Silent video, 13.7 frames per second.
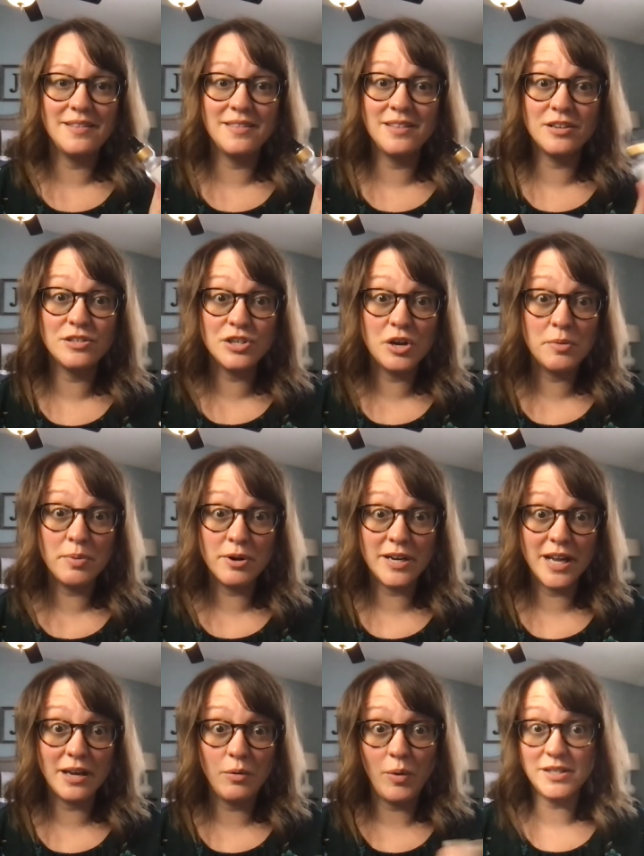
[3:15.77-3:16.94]
and then there's no
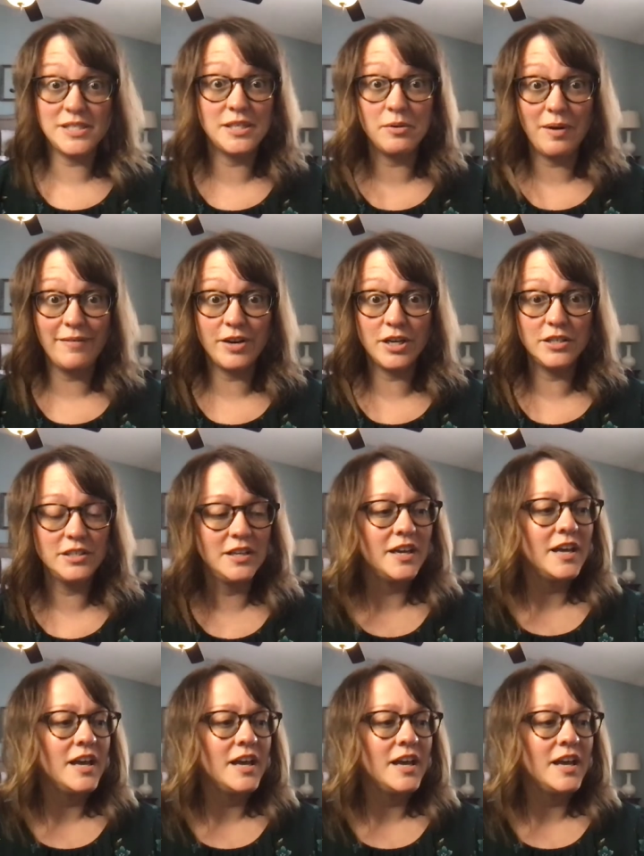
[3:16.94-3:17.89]
burning whatsoever.